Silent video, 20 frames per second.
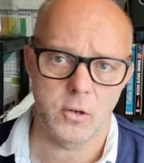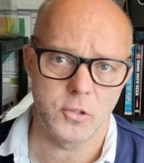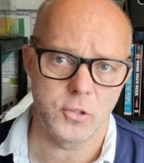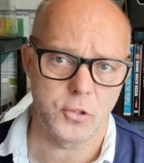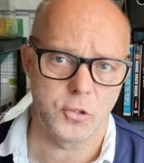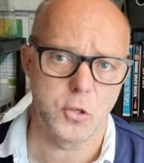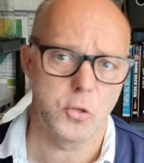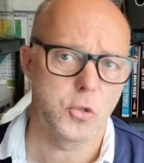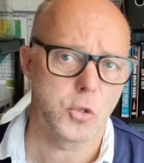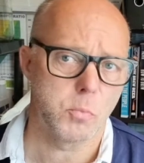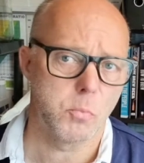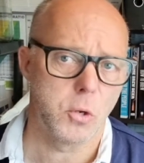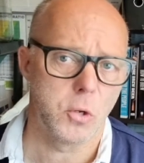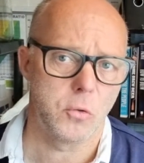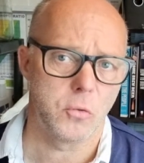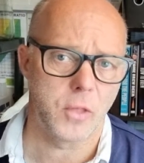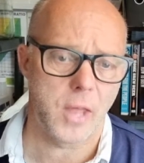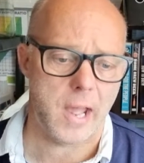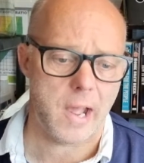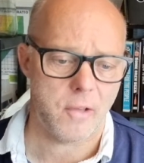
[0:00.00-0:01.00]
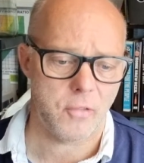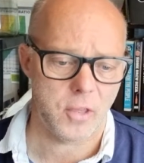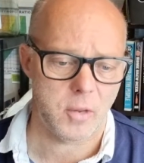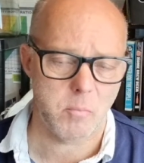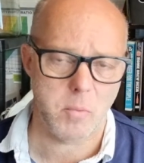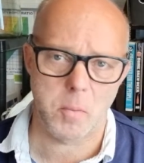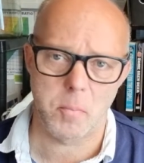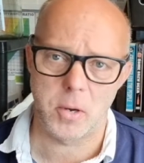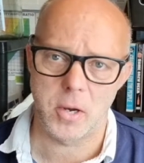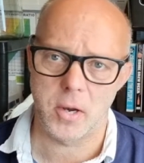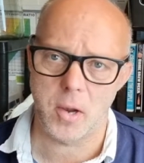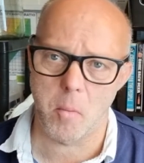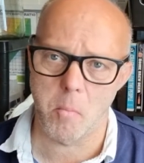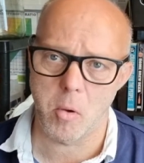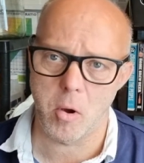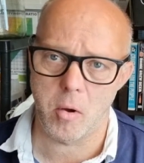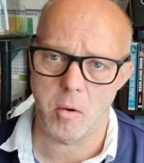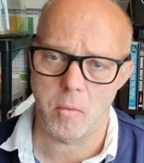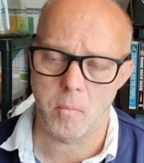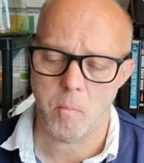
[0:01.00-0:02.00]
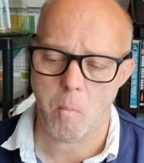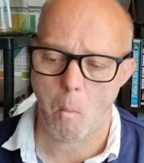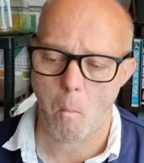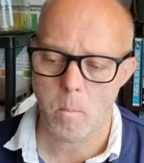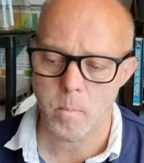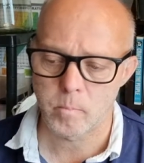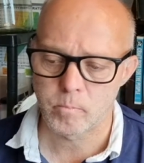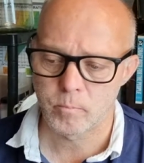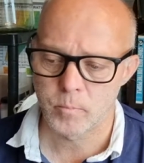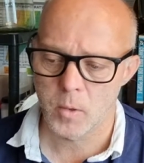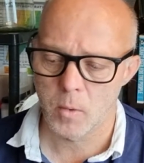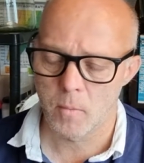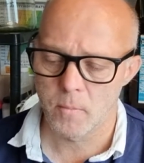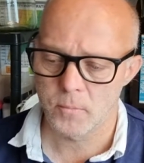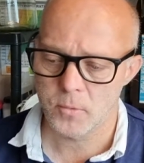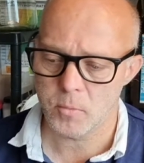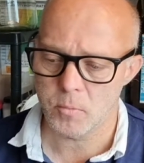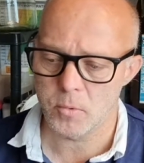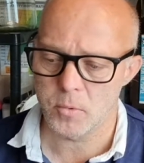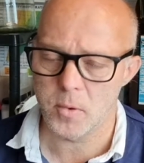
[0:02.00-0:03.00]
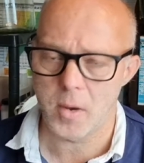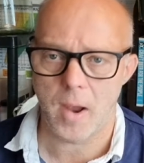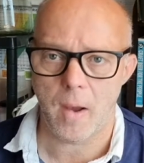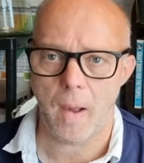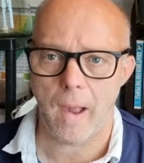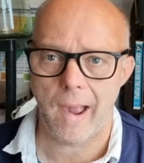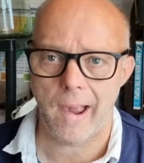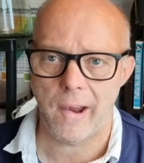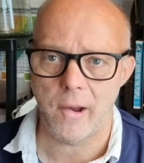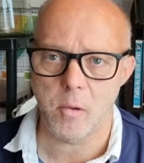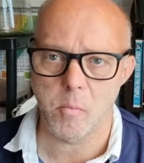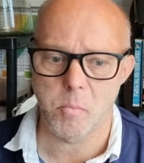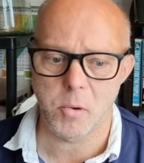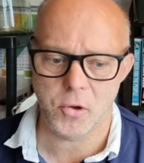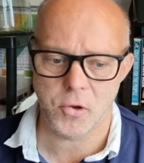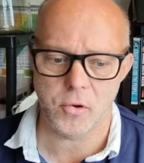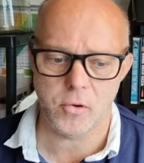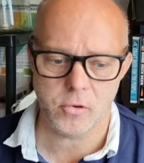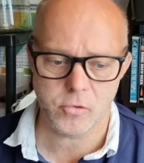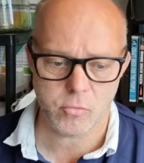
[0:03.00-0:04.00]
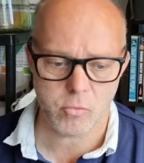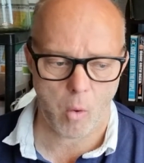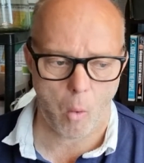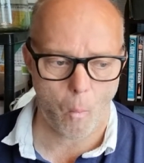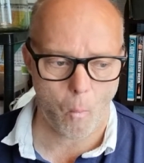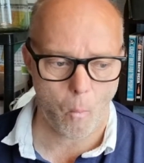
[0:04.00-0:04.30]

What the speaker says: because it's too smooth there. I think maybe a more, something with a higher bitterness